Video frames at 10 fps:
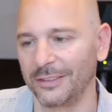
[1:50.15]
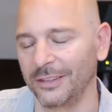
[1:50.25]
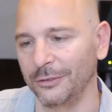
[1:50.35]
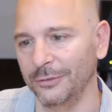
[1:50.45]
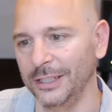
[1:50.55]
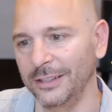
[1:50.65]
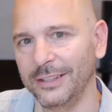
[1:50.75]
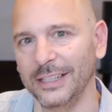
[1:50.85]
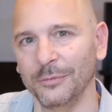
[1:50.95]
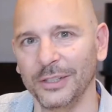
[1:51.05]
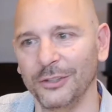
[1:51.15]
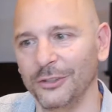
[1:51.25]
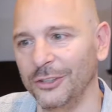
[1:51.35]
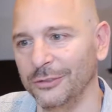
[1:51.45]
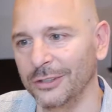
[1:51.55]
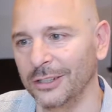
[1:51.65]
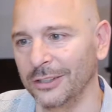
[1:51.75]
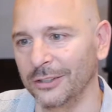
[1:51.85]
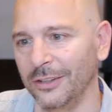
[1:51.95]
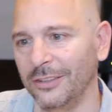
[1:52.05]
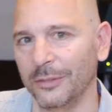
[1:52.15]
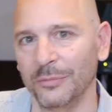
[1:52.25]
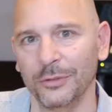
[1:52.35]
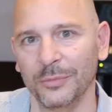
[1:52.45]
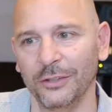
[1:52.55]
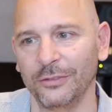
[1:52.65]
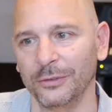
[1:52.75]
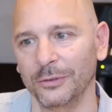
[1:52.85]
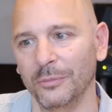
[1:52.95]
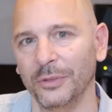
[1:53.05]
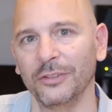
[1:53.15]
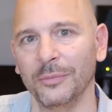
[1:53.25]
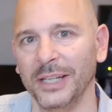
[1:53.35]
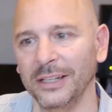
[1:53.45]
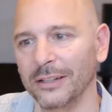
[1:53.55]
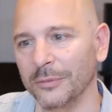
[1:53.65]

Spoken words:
sound really thin because you rely on the sub too much for bottom end.